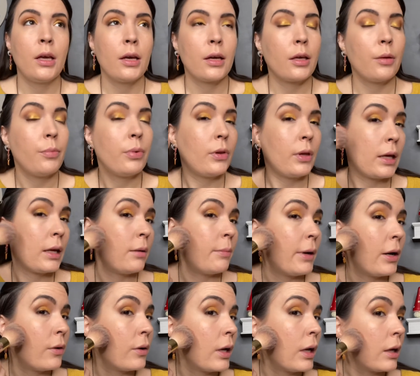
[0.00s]
complain
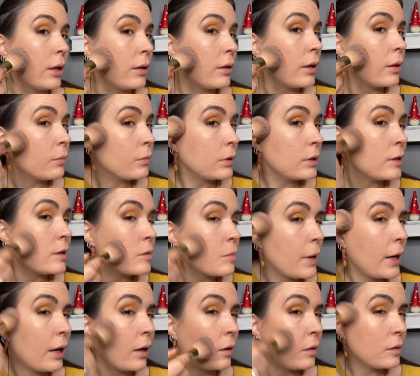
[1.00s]
about anything with these
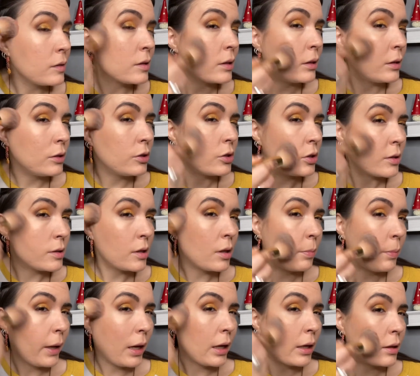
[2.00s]
palettes, it is just the
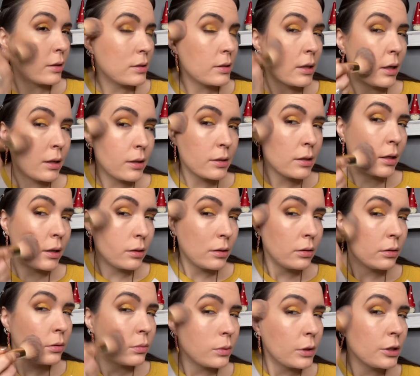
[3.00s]
pan size. I
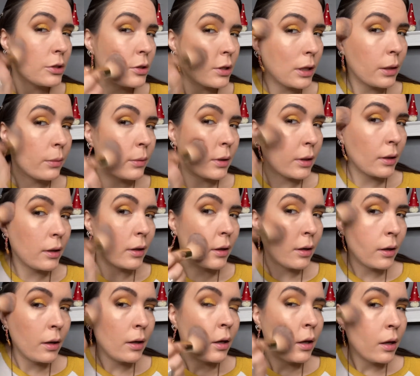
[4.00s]
do wish they were
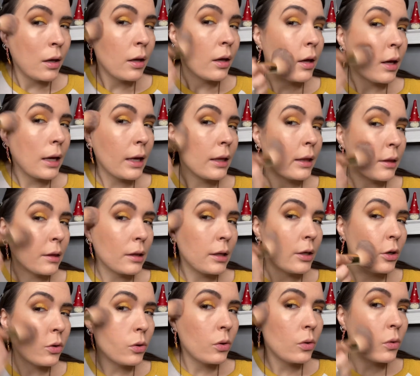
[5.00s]
a
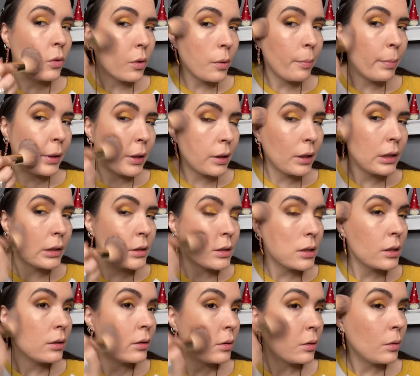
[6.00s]
little bit
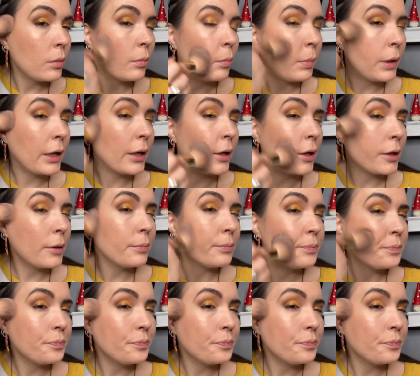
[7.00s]
bigger.